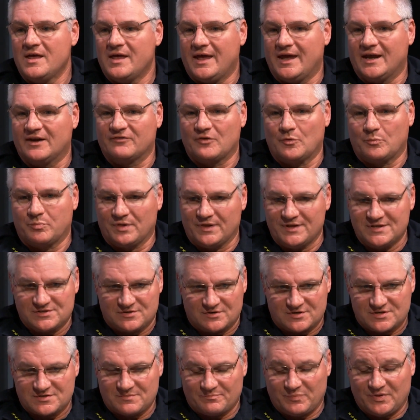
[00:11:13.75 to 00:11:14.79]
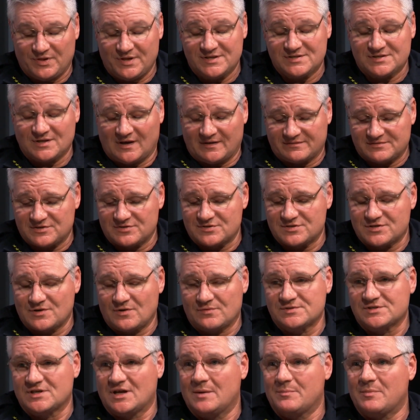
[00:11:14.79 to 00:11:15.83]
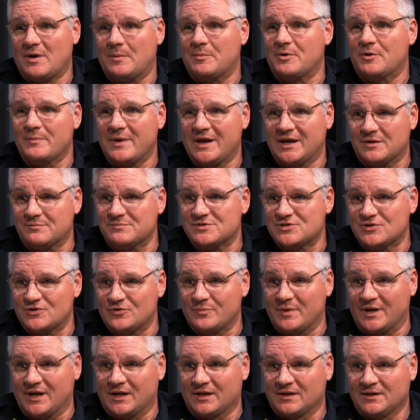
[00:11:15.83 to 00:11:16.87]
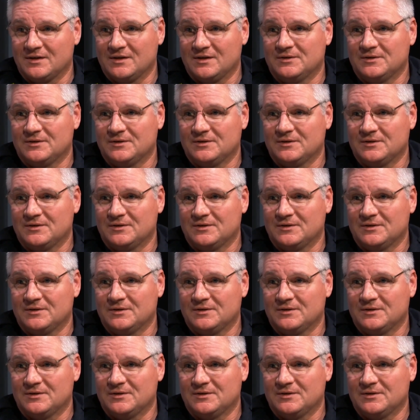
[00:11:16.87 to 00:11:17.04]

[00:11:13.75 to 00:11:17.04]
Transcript: and if a police officer shows up, I'm going to make him shoot me.